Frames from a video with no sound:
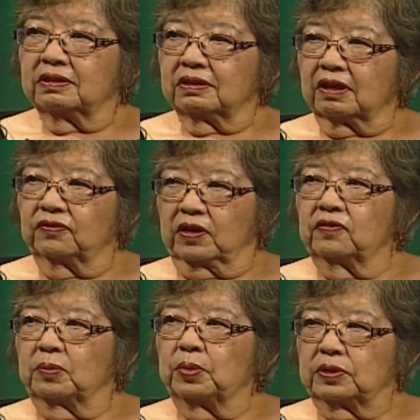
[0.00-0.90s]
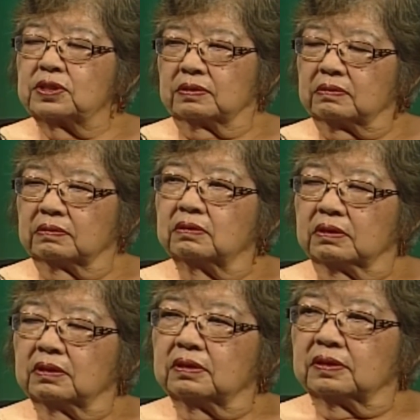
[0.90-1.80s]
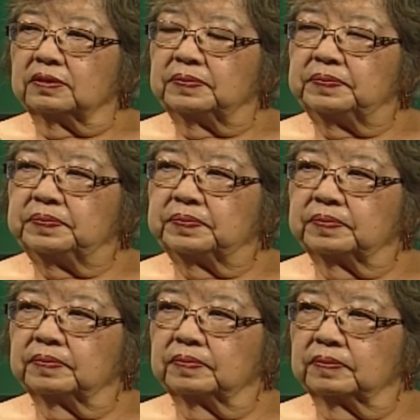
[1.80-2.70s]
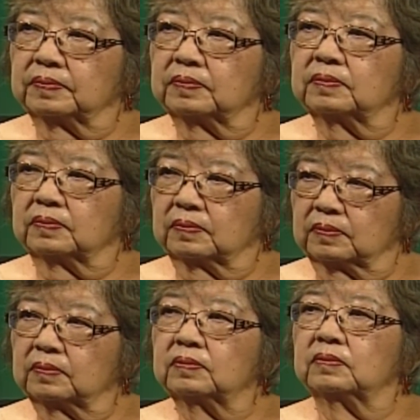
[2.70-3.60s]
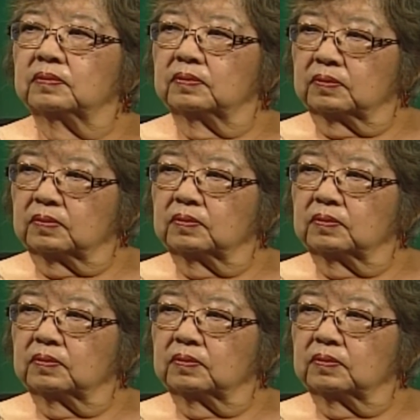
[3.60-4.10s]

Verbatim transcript: Right, of, I've had person. right, I've had instances from victims saying that this person was